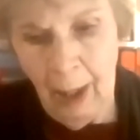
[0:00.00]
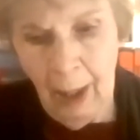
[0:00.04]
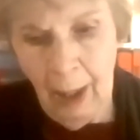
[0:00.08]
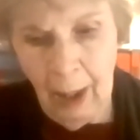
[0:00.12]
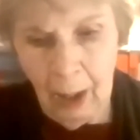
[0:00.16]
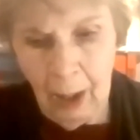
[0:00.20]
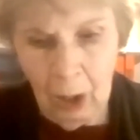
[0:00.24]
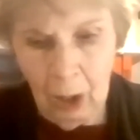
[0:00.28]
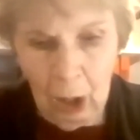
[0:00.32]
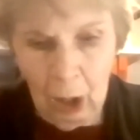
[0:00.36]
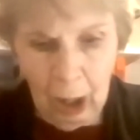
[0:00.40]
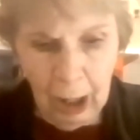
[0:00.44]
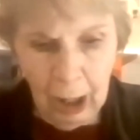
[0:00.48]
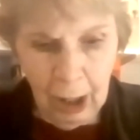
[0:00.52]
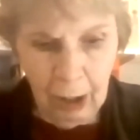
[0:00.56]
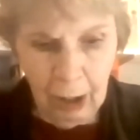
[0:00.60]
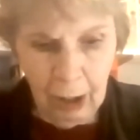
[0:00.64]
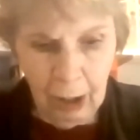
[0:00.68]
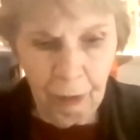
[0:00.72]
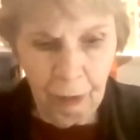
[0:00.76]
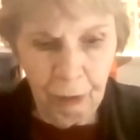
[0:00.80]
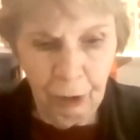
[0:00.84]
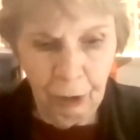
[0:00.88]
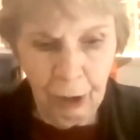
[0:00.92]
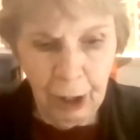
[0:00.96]
Costs
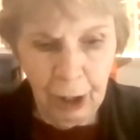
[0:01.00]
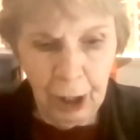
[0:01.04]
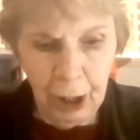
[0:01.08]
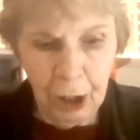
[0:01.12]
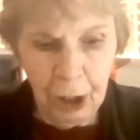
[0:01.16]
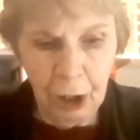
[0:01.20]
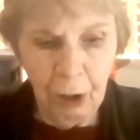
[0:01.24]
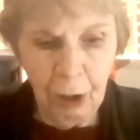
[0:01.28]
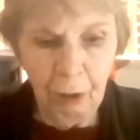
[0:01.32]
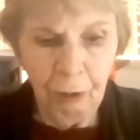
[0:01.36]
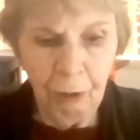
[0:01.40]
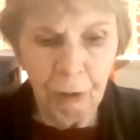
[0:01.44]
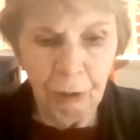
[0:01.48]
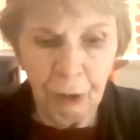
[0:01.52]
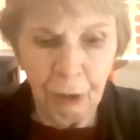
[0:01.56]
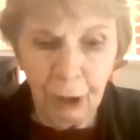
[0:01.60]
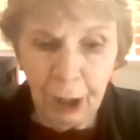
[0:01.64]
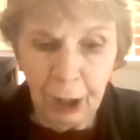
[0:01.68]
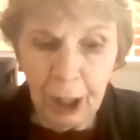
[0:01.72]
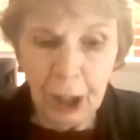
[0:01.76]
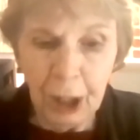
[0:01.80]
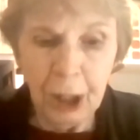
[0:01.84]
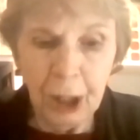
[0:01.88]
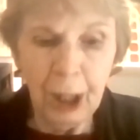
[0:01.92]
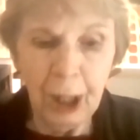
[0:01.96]
of furniture,
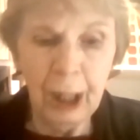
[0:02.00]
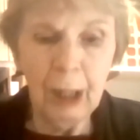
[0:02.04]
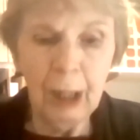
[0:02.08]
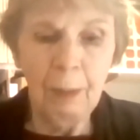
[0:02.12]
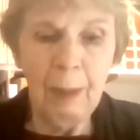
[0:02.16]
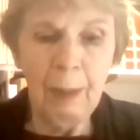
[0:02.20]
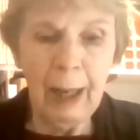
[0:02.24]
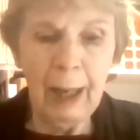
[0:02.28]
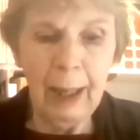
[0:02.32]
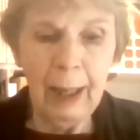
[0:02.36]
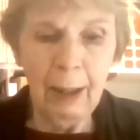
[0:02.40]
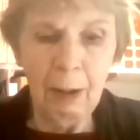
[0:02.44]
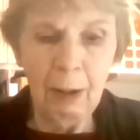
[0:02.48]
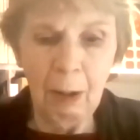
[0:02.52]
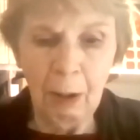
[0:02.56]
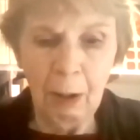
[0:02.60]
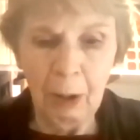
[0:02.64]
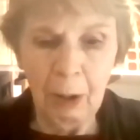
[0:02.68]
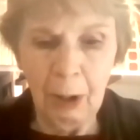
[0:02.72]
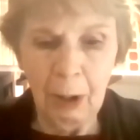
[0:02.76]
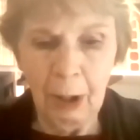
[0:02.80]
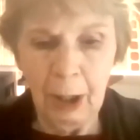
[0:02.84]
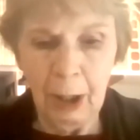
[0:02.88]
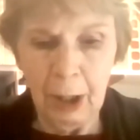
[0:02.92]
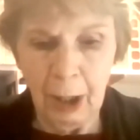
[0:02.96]
furnishings, medical
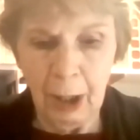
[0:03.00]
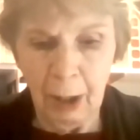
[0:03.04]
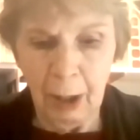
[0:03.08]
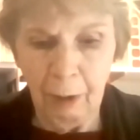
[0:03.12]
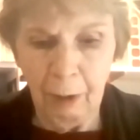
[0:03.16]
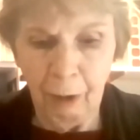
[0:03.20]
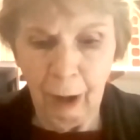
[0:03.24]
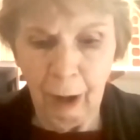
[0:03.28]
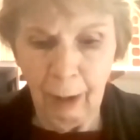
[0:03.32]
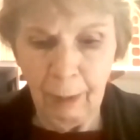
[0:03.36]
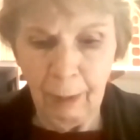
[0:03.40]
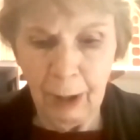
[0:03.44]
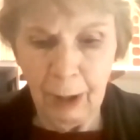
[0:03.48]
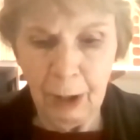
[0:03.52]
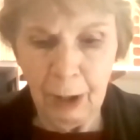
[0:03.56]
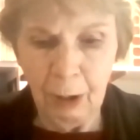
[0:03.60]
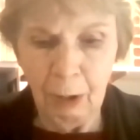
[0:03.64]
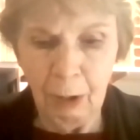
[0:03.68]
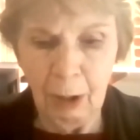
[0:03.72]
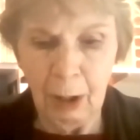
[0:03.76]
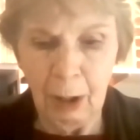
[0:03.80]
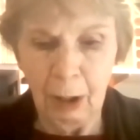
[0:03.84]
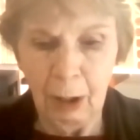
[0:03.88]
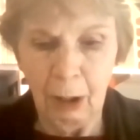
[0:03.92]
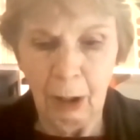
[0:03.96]
goods, and
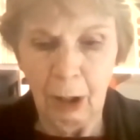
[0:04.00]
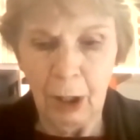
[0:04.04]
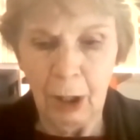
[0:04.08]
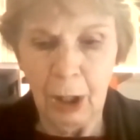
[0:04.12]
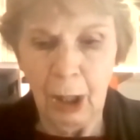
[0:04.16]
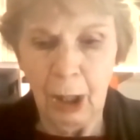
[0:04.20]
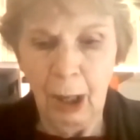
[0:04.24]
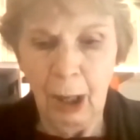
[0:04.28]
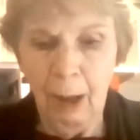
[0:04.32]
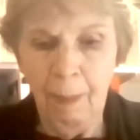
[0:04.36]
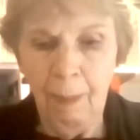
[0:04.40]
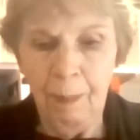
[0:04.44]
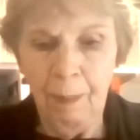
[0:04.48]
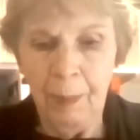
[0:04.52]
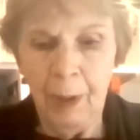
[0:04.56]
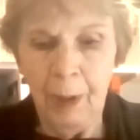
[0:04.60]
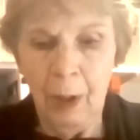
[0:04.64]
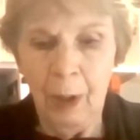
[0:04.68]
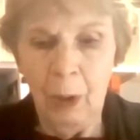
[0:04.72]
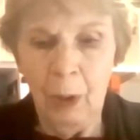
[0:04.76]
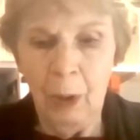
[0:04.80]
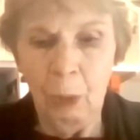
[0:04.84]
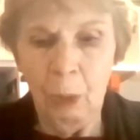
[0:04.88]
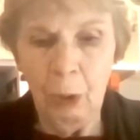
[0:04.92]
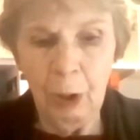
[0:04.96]
pharmaceuticals
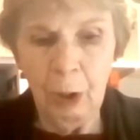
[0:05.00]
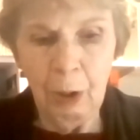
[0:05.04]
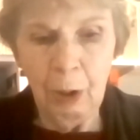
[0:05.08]
were the